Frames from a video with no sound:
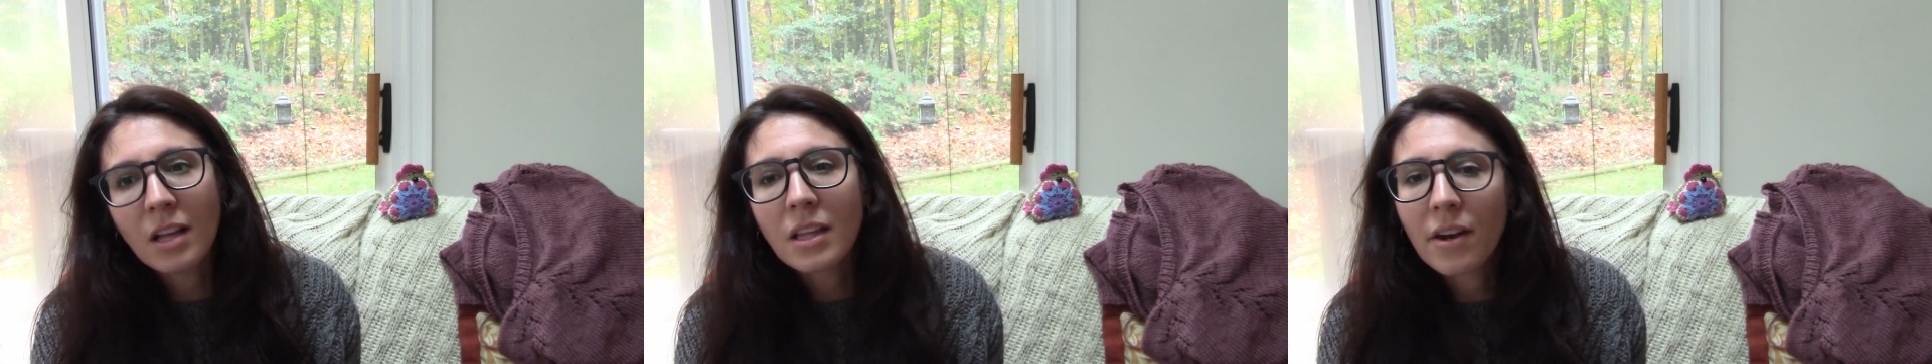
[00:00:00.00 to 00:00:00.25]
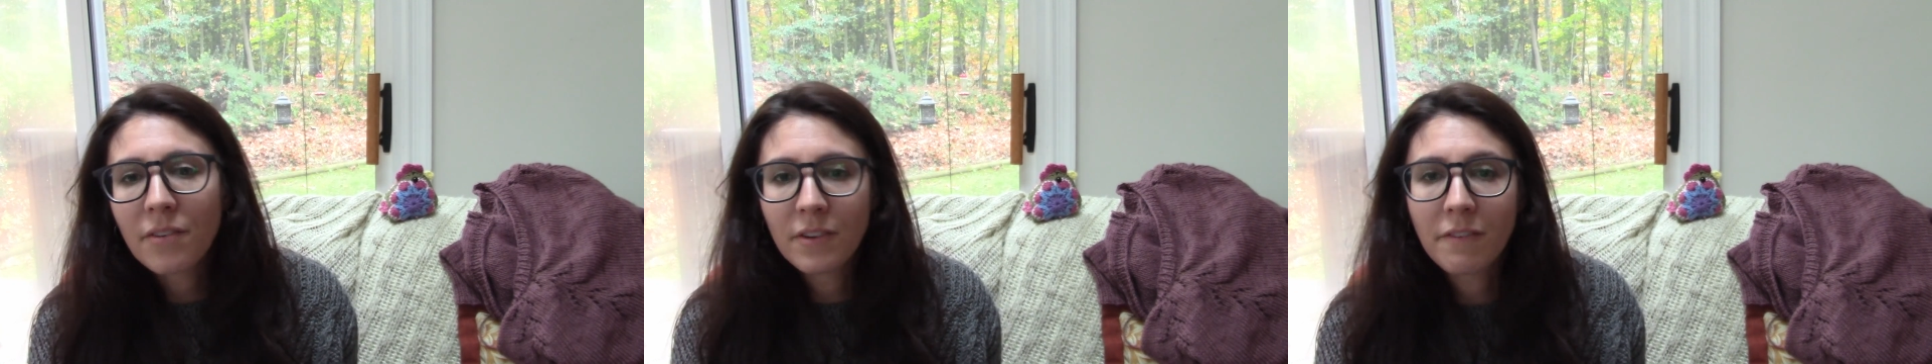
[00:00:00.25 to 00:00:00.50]

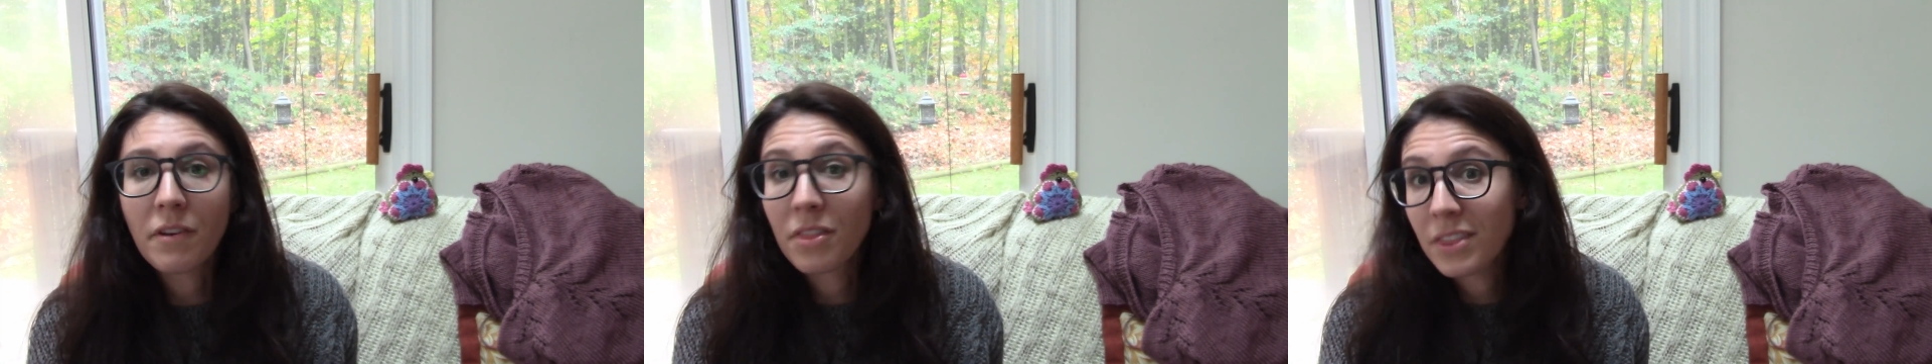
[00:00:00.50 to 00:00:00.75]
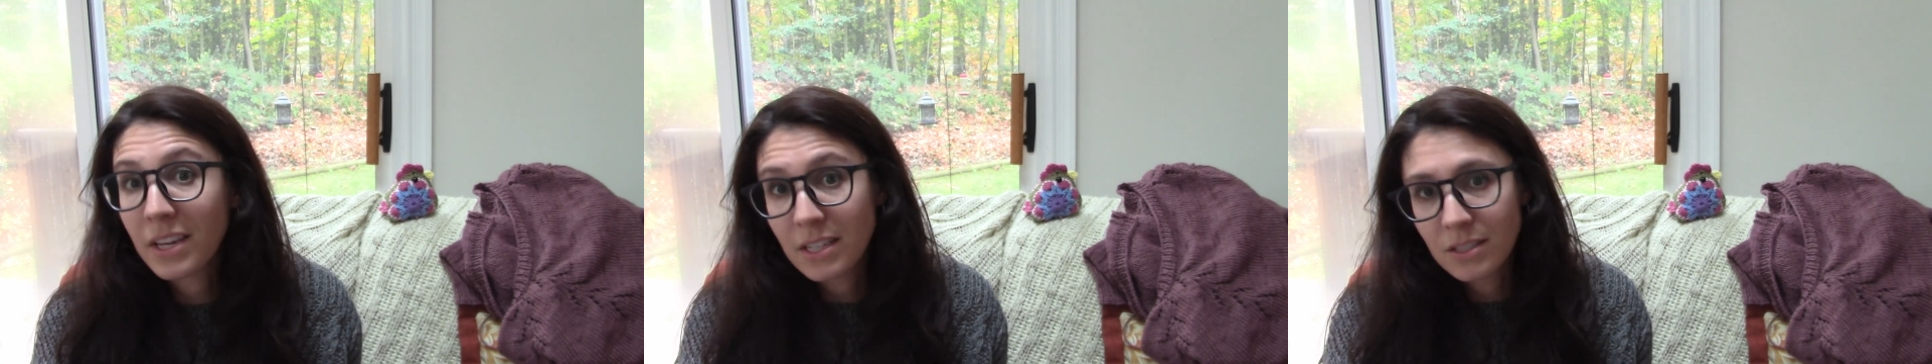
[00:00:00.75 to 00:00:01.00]
lot of different
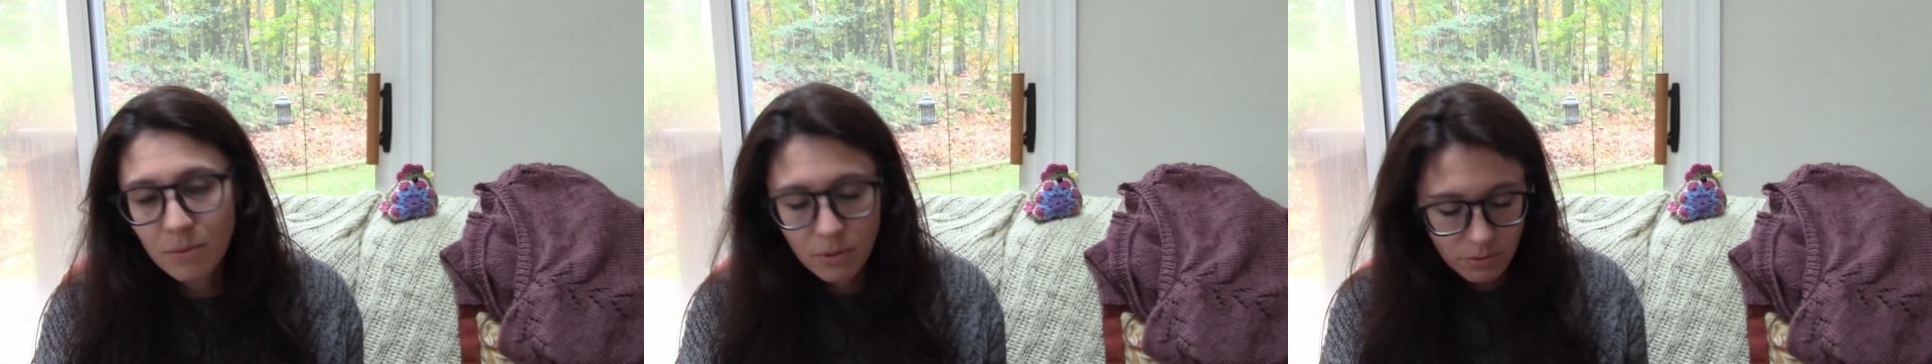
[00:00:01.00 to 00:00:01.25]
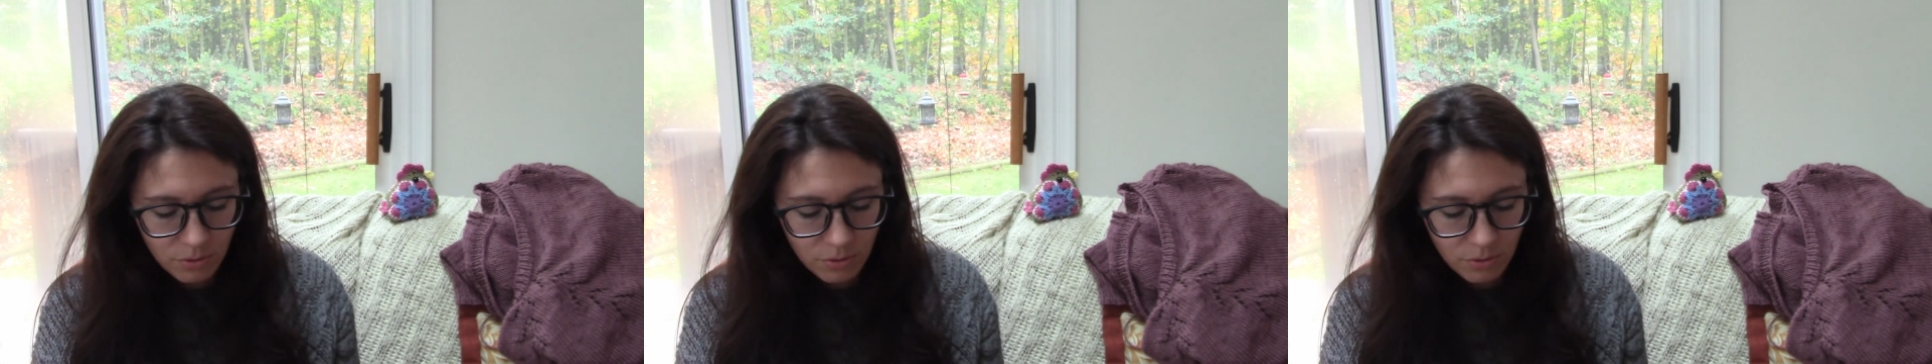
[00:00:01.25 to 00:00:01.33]
things with